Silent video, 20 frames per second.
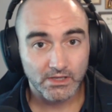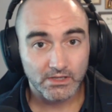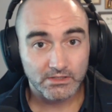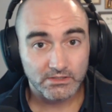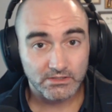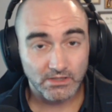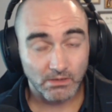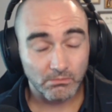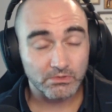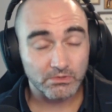
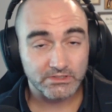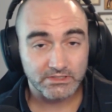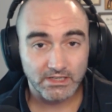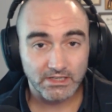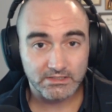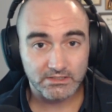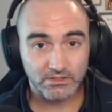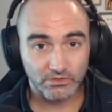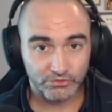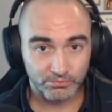Someone
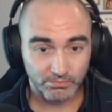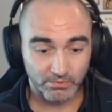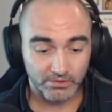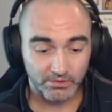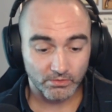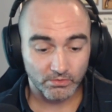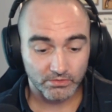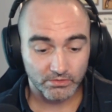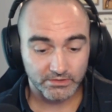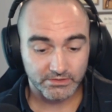sets those
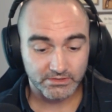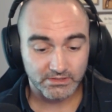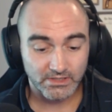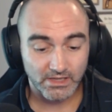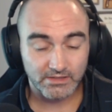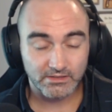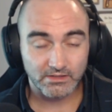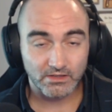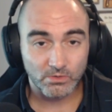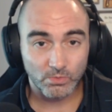priorities.
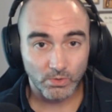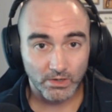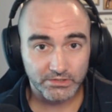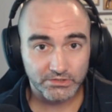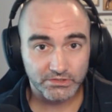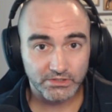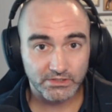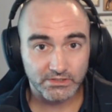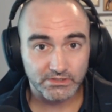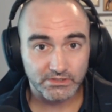And the
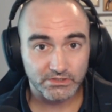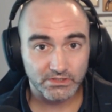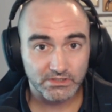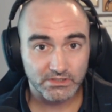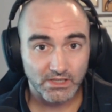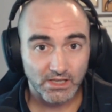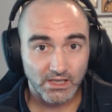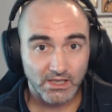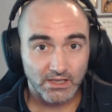question is just